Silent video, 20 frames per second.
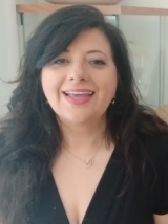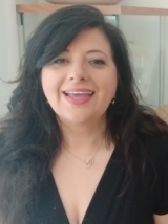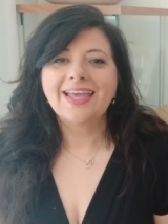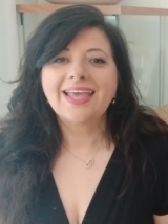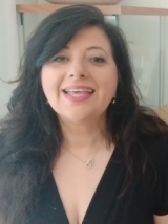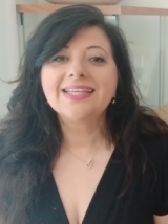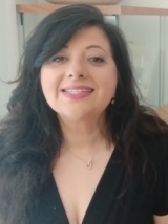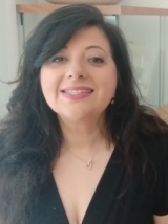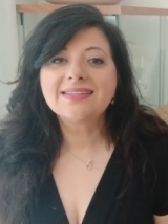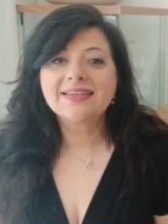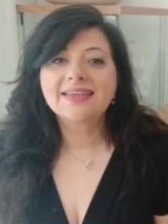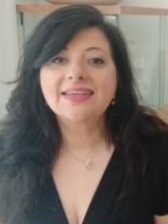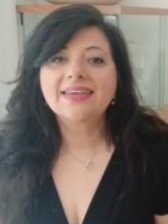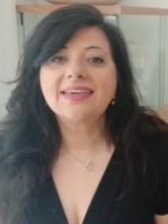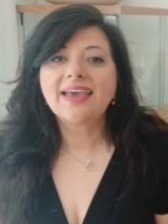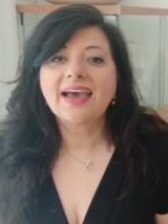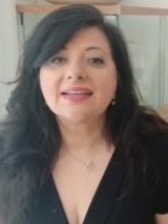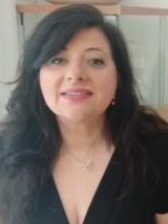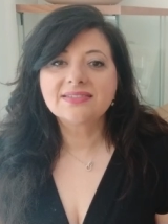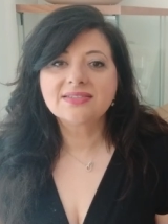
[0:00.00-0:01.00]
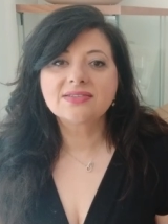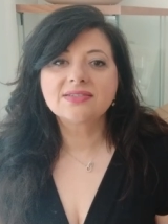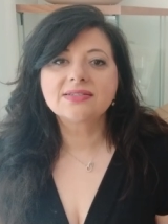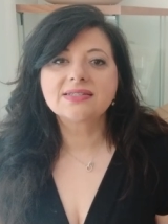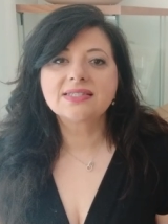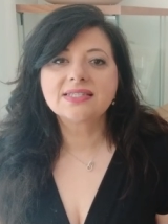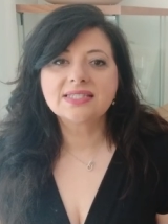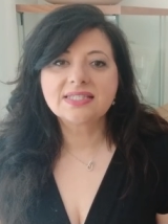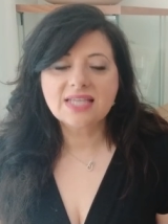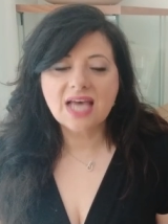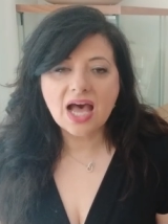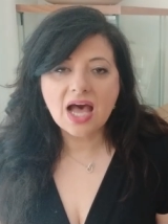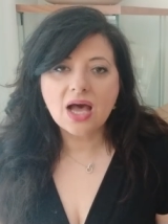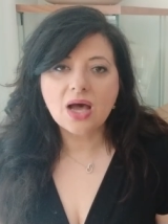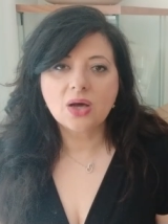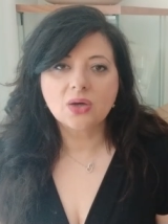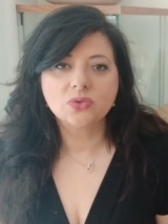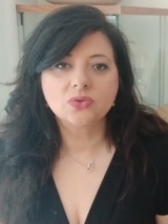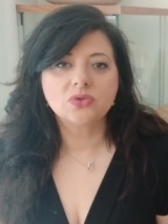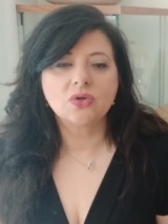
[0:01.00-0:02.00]
It's the guttural
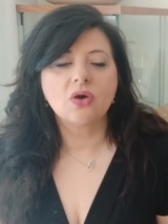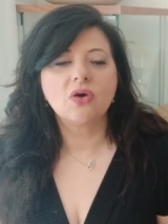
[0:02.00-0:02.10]
sound